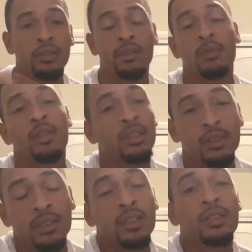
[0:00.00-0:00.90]
You wanted
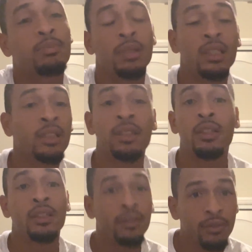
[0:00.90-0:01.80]
to just be
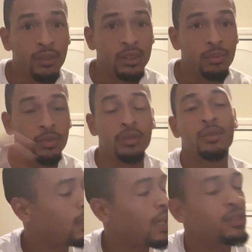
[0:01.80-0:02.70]
visible.
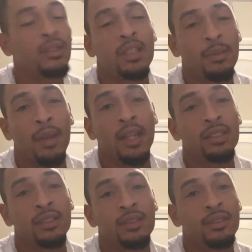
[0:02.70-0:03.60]
As you can
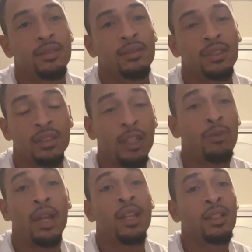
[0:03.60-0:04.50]
imagine, just like
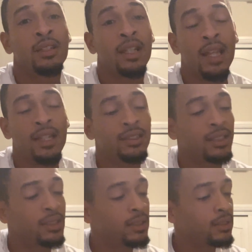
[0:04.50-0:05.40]
regular Atlantic
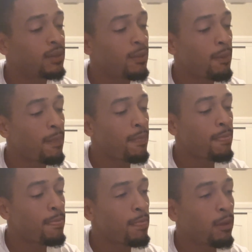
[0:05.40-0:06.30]
City,
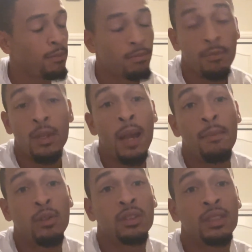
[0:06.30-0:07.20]
you got
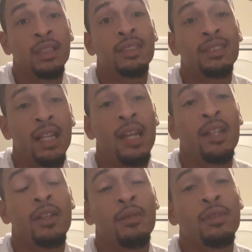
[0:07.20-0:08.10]
bullshit inside
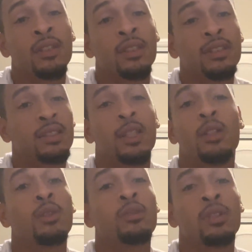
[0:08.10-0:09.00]
of the
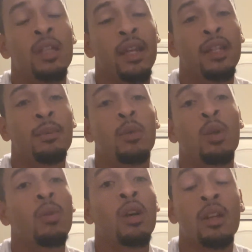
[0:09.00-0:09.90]
casinos and the
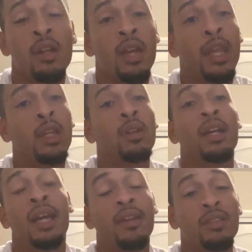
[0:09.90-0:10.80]
boardwalk, and you're gonna
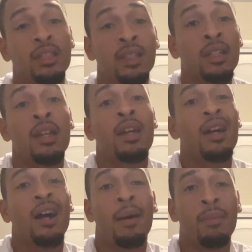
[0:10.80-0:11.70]
have shit
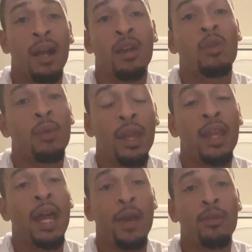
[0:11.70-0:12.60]
a block away,
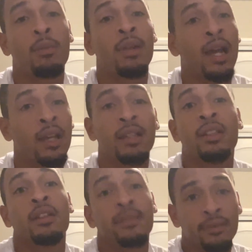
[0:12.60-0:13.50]
half a block
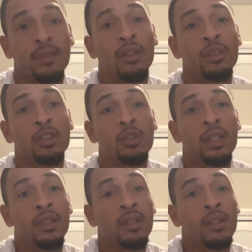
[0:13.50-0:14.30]
on the street.